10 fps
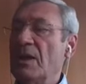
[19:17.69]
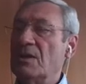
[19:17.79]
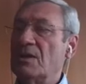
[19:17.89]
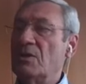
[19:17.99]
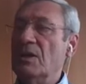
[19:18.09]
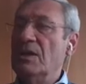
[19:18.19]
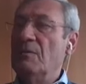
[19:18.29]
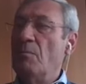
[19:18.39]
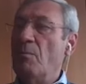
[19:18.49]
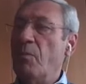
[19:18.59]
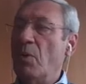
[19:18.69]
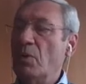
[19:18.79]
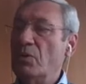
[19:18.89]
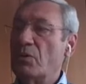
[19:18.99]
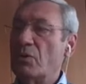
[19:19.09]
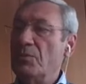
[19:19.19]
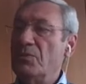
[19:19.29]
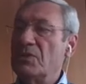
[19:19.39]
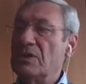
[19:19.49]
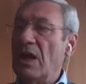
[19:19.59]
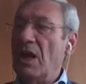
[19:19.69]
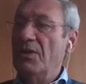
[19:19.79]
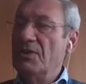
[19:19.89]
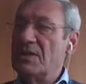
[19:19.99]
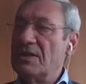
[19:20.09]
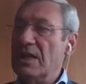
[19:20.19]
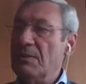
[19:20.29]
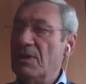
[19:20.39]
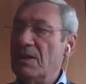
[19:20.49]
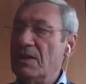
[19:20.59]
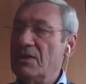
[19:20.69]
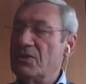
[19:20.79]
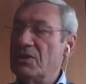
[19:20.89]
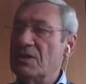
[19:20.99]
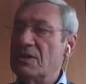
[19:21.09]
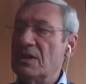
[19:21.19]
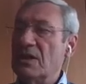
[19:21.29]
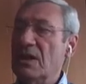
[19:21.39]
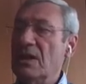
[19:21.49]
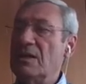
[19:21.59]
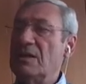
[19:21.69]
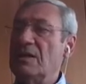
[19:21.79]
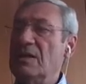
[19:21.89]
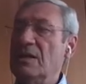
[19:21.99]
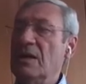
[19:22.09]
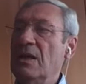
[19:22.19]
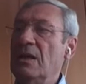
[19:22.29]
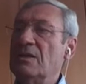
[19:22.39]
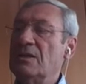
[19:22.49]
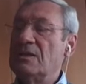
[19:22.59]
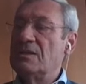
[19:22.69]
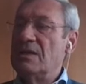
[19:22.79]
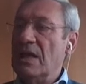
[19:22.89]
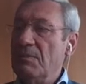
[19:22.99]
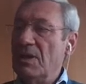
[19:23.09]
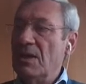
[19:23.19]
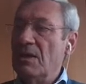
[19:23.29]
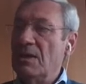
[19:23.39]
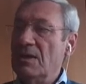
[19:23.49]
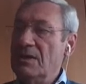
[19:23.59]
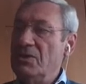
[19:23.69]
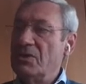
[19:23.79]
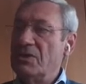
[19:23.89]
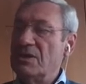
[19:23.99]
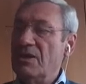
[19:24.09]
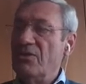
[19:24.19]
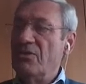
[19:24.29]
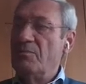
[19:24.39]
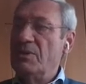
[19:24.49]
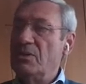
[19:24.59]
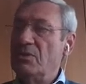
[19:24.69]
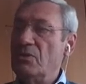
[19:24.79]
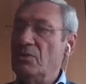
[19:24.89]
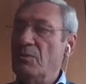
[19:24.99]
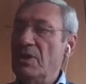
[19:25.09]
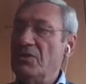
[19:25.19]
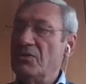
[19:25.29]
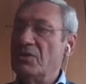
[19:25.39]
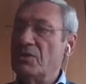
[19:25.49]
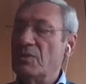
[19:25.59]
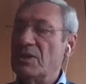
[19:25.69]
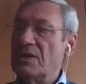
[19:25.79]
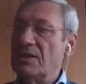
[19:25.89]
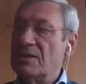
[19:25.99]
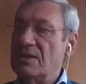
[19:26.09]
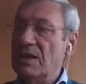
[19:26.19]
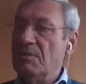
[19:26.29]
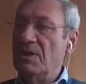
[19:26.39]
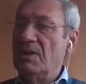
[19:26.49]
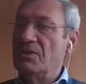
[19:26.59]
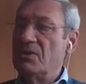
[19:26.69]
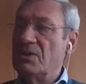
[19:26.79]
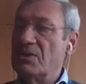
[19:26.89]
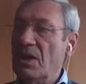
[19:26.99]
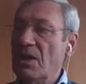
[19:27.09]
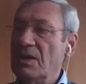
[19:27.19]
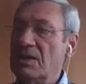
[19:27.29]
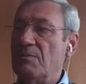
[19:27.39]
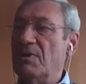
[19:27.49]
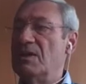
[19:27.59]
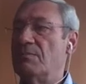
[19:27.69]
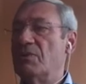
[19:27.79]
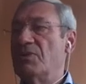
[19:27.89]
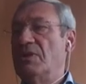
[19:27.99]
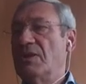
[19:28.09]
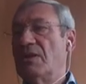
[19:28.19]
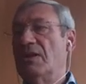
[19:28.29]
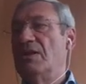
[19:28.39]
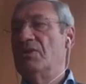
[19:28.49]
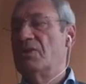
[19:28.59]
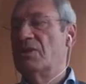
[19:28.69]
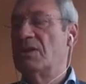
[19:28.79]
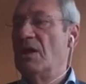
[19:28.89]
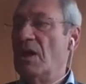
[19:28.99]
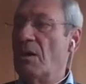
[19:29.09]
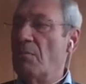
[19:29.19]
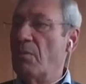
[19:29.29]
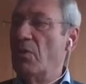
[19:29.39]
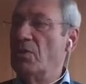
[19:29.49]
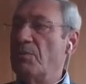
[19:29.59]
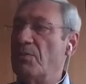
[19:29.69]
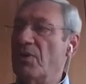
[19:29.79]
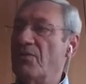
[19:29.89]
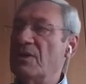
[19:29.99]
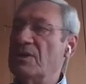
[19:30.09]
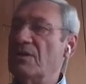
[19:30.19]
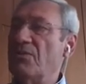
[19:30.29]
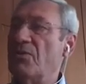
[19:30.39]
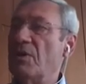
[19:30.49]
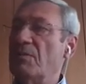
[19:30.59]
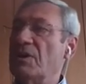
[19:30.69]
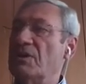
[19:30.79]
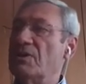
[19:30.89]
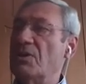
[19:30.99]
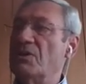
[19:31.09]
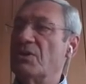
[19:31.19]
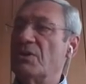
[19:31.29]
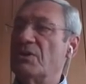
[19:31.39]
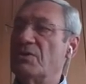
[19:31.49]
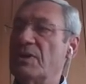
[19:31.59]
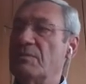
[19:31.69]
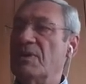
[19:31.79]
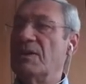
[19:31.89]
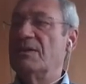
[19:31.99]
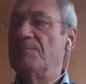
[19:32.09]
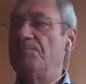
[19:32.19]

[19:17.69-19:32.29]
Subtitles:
So in both groups, the unstable lesions and the stable lesions, FFP2 patients with stable lesions, undisplaced posterior lesions, both profit from a surgical treatment.